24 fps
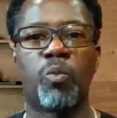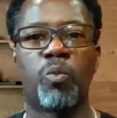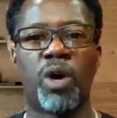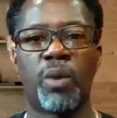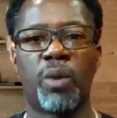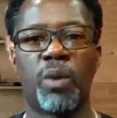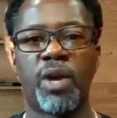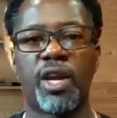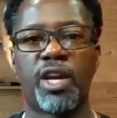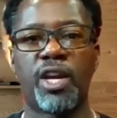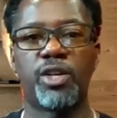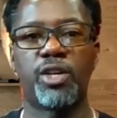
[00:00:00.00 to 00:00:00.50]

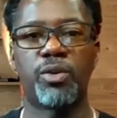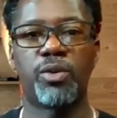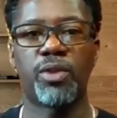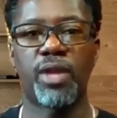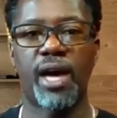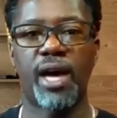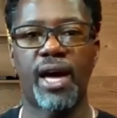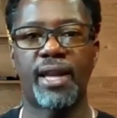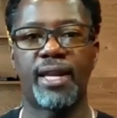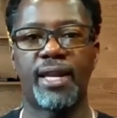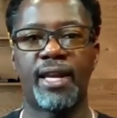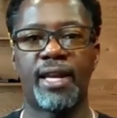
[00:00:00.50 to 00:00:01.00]
one way to do
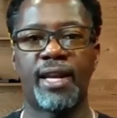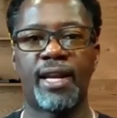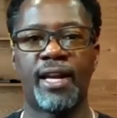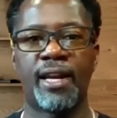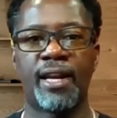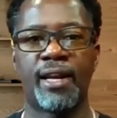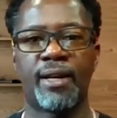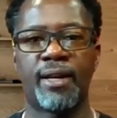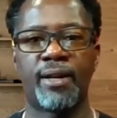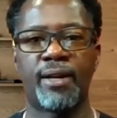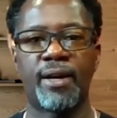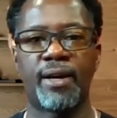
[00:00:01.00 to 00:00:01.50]
that,
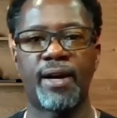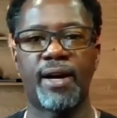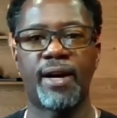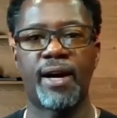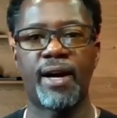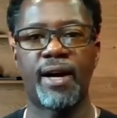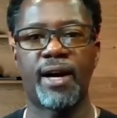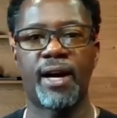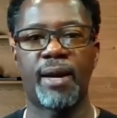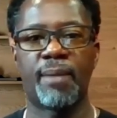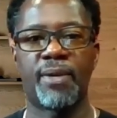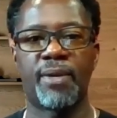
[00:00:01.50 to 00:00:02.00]
and
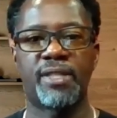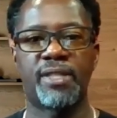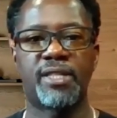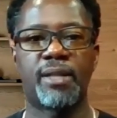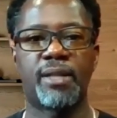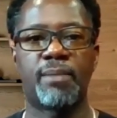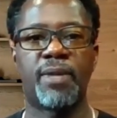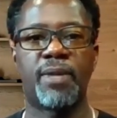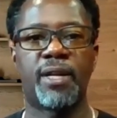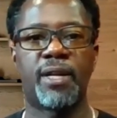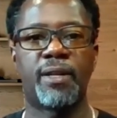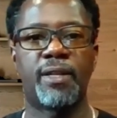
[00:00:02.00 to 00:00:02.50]
I must
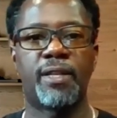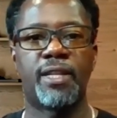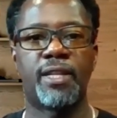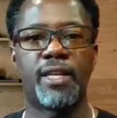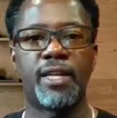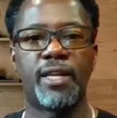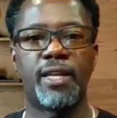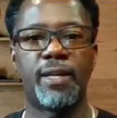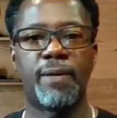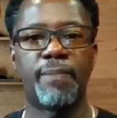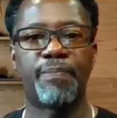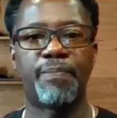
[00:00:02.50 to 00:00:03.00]
admit,
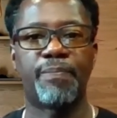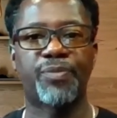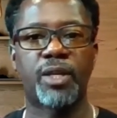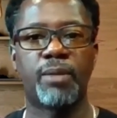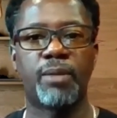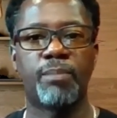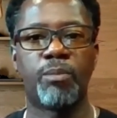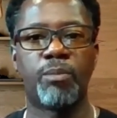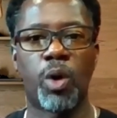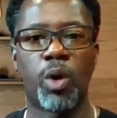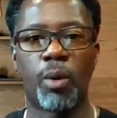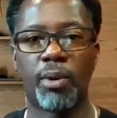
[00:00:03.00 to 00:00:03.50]
the
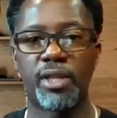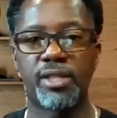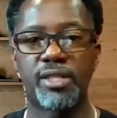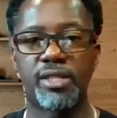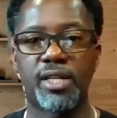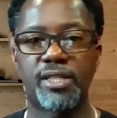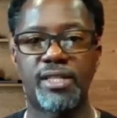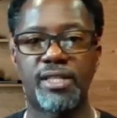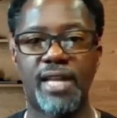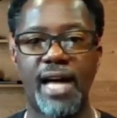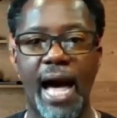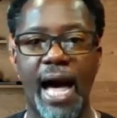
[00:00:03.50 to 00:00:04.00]
Mobile
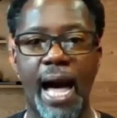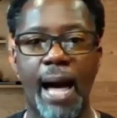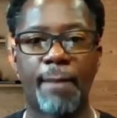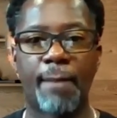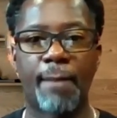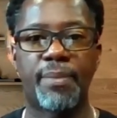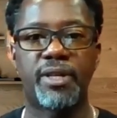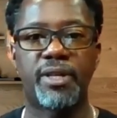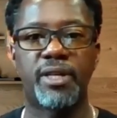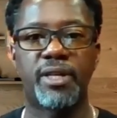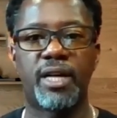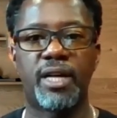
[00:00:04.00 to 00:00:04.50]
Assist
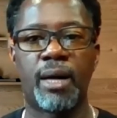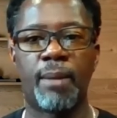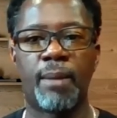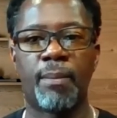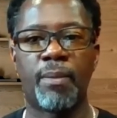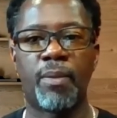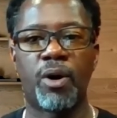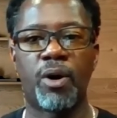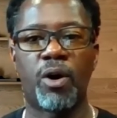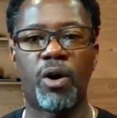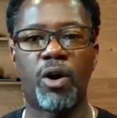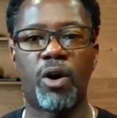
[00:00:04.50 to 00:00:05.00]
app
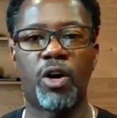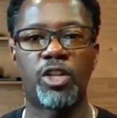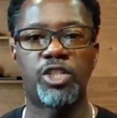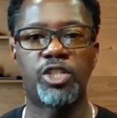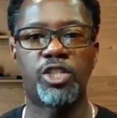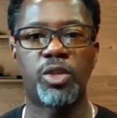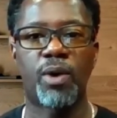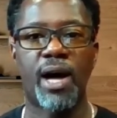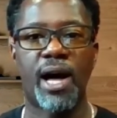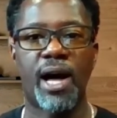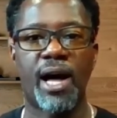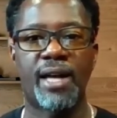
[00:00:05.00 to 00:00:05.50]

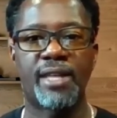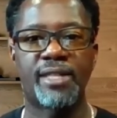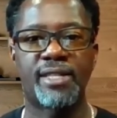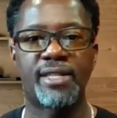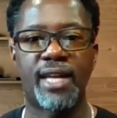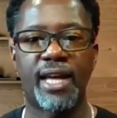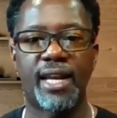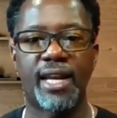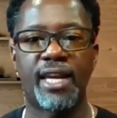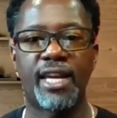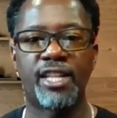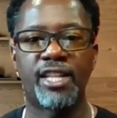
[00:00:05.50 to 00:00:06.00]
also has
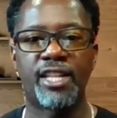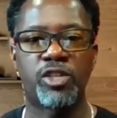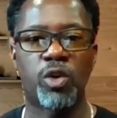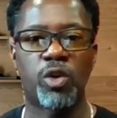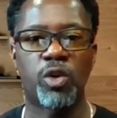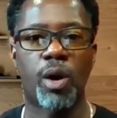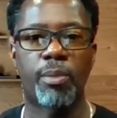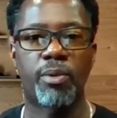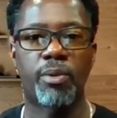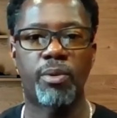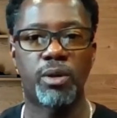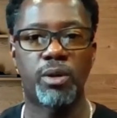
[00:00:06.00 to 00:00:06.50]
that
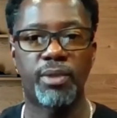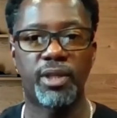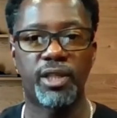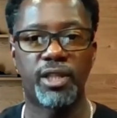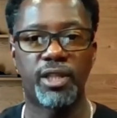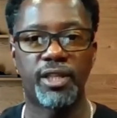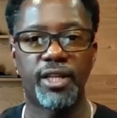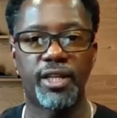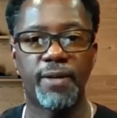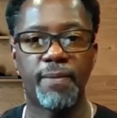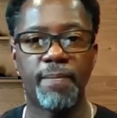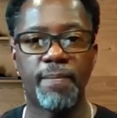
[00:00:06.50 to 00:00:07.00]

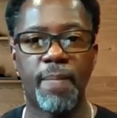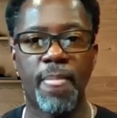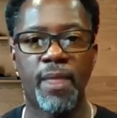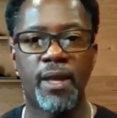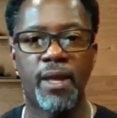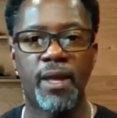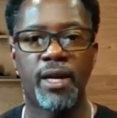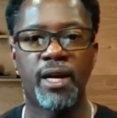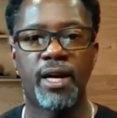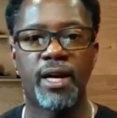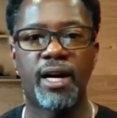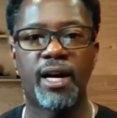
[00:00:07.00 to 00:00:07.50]
interoperability,
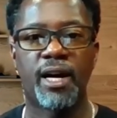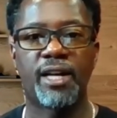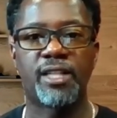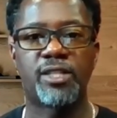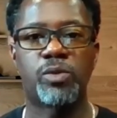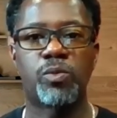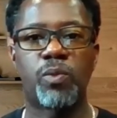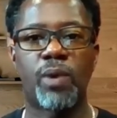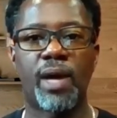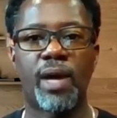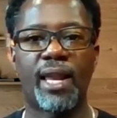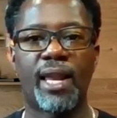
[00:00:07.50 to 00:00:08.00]

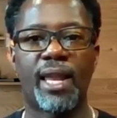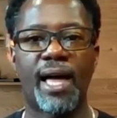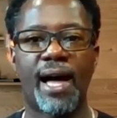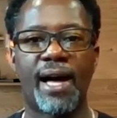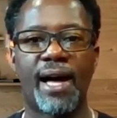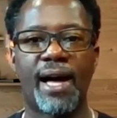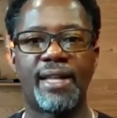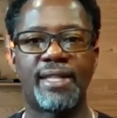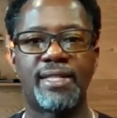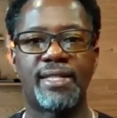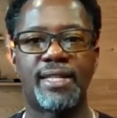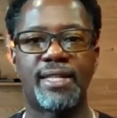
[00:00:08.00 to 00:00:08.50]
as well
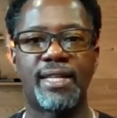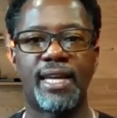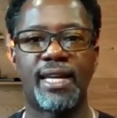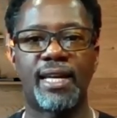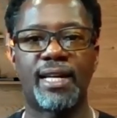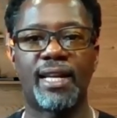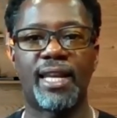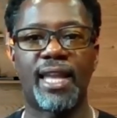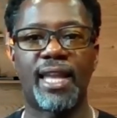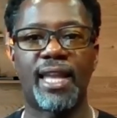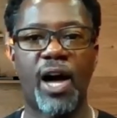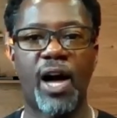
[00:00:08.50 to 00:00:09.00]
as
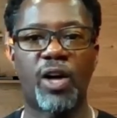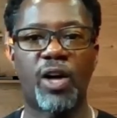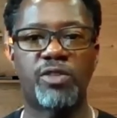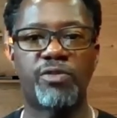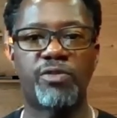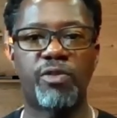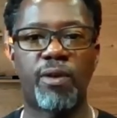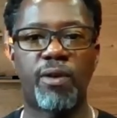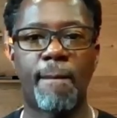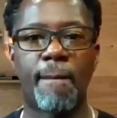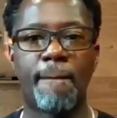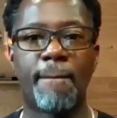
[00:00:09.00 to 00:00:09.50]
it
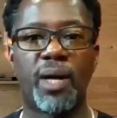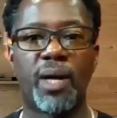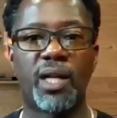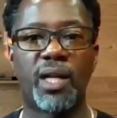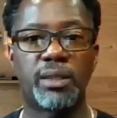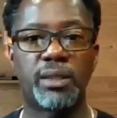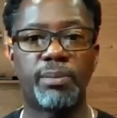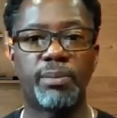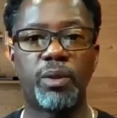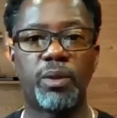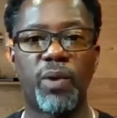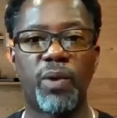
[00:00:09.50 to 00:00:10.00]
allows for
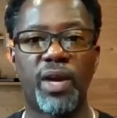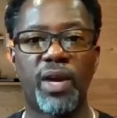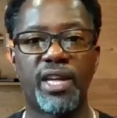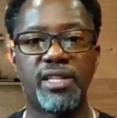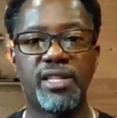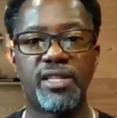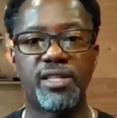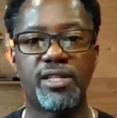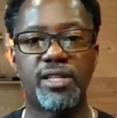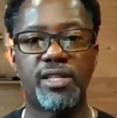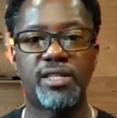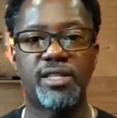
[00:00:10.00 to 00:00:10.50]
multiple
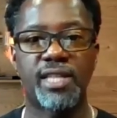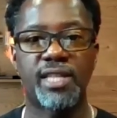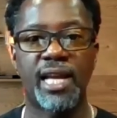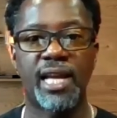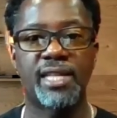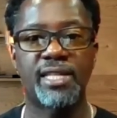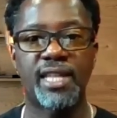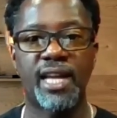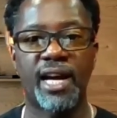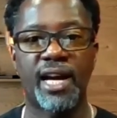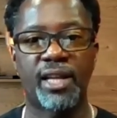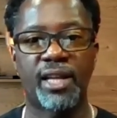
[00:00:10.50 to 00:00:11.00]
ways to
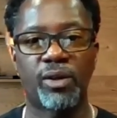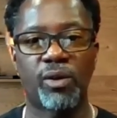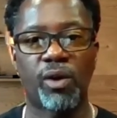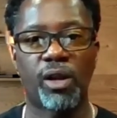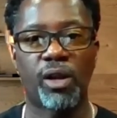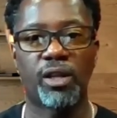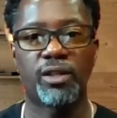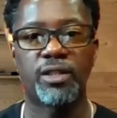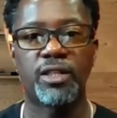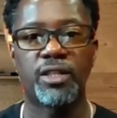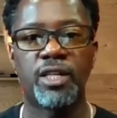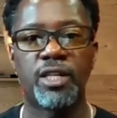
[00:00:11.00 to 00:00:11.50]
send
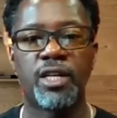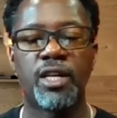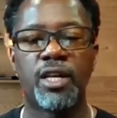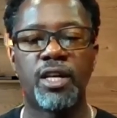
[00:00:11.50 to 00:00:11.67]
SandDollar.